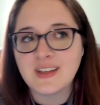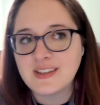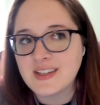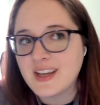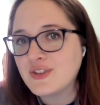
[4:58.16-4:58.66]

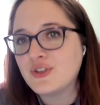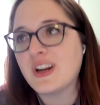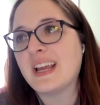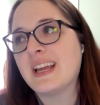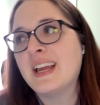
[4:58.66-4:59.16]
to
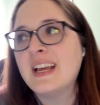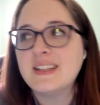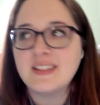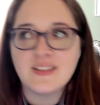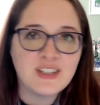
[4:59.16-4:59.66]
yesterday,
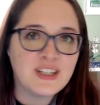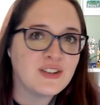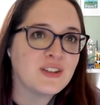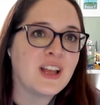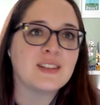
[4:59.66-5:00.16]

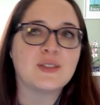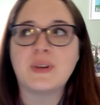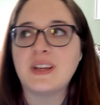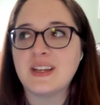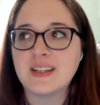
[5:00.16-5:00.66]
1700 last
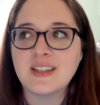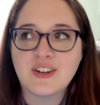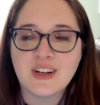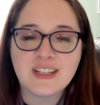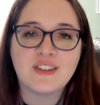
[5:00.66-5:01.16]
week, et
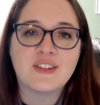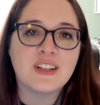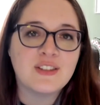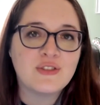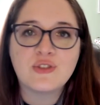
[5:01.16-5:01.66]
cetera, et cetera.
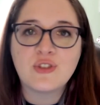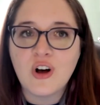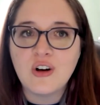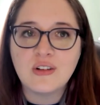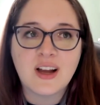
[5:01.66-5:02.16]
It's just
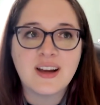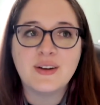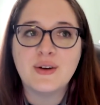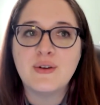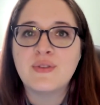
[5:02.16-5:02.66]
all
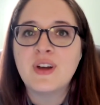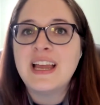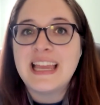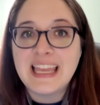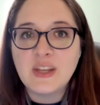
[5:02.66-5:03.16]
kind of
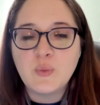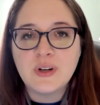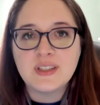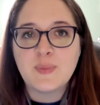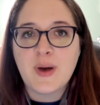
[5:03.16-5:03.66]
in
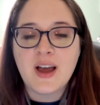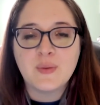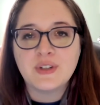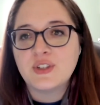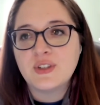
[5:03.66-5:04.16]
one
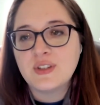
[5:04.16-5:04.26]
spot, which